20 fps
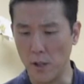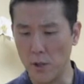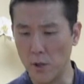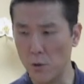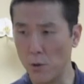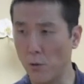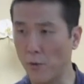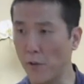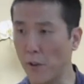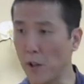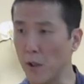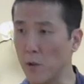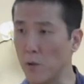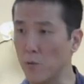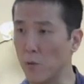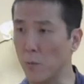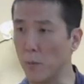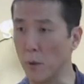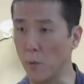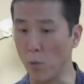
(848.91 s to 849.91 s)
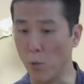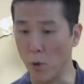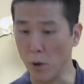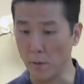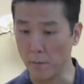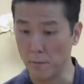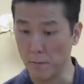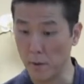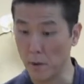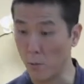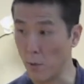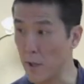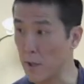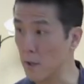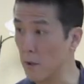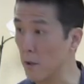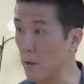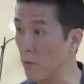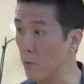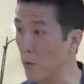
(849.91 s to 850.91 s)
these two fingers will be warm. The
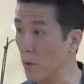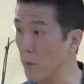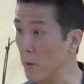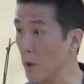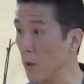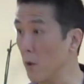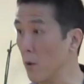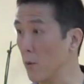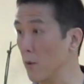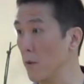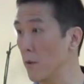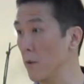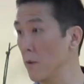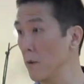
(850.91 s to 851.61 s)
rest of the three will be cold.